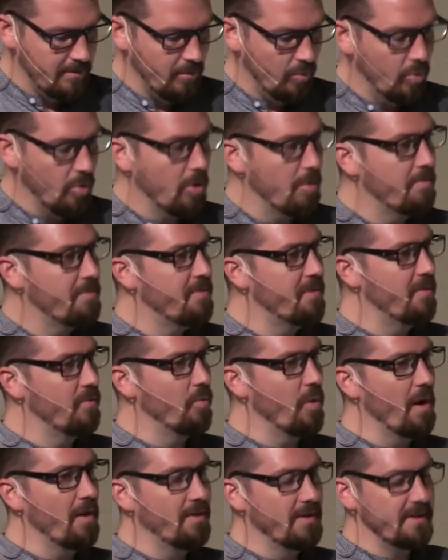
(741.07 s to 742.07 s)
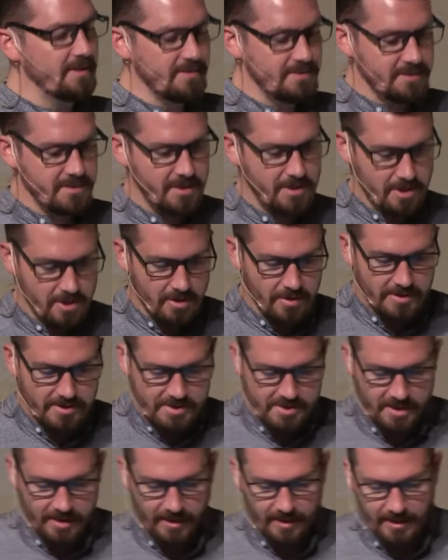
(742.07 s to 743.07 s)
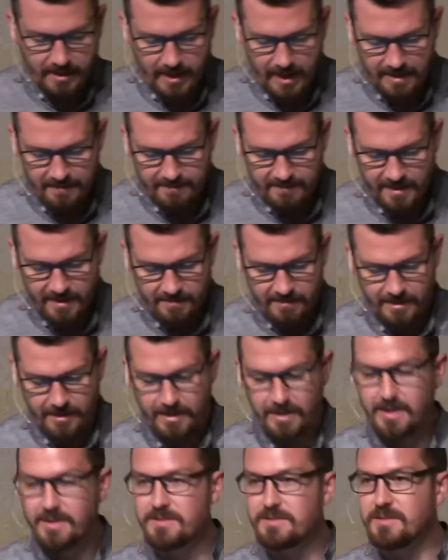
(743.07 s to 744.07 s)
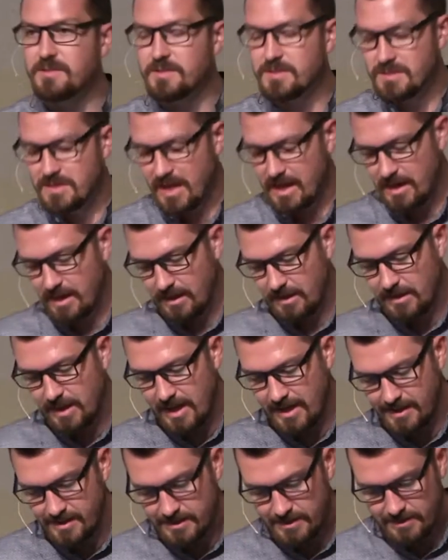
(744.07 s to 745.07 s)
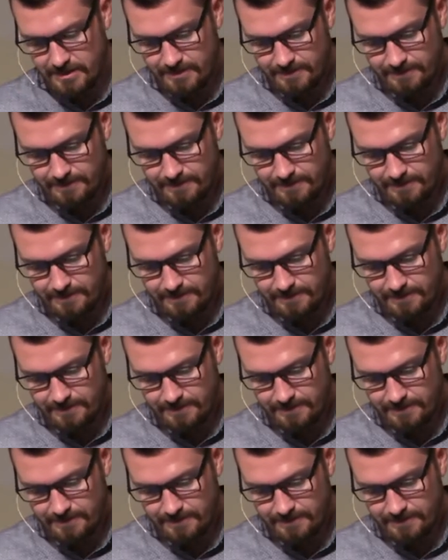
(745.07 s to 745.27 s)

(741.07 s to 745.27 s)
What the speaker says: warmth and wellness and nourishing and life-giving and sustaining light.